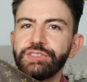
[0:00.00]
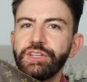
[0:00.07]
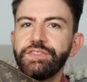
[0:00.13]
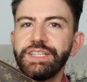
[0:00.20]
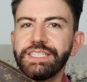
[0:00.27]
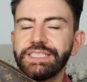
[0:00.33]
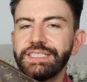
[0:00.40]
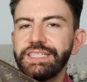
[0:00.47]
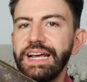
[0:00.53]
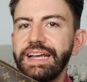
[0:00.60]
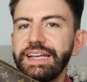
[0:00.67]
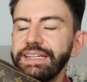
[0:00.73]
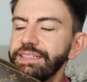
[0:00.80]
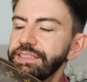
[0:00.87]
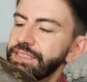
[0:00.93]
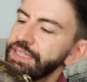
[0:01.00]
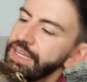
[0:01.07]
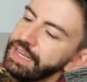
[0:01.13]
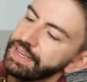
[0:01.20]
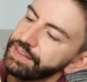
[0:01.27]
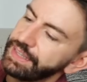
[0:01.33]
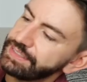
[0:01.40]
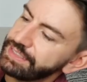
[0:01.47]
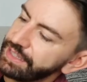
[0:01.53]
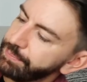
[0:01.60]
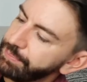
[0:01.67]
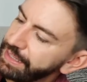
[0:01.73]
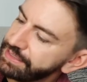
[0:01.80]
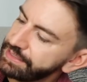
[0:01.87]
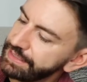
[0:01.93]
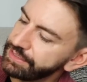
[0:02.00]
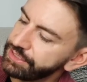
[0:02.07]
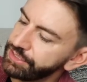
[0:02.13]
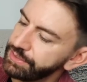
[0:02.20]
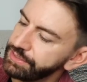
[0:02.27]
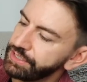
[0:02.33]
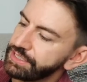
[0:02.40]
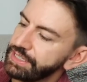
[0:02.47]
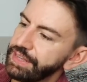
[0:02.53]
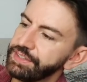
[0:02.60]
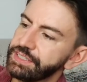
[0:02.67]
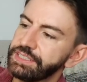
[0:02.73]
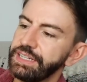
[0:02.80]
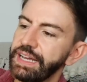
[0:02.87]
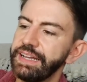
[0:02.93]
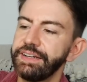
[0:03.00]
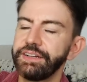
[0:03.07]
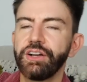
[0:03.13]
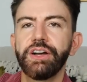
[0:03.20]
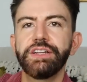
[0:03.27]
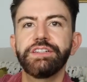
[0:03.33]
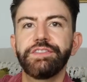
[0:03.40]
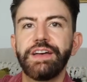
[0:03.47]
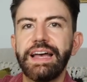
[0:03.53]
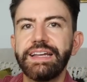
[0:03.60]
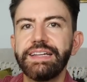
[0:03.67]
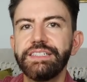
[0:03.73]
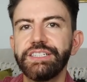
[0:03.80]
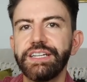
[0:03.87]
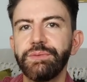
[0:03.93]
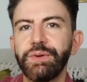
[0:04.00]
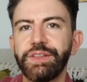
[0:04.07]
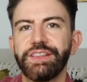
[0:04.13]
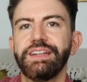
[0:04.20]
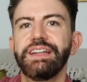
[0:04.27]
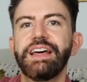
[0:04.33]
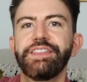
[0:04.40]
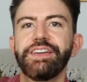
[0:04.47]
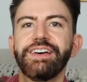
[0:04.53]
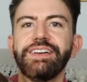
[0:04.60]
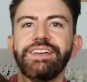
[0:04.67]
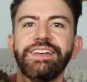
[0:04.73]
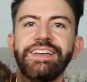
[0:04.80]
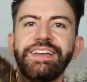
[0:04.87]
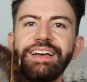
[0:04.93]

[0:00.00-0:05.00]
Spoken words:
So if this stains, they say the best thing to do is just let the stain kind of age in with the leather.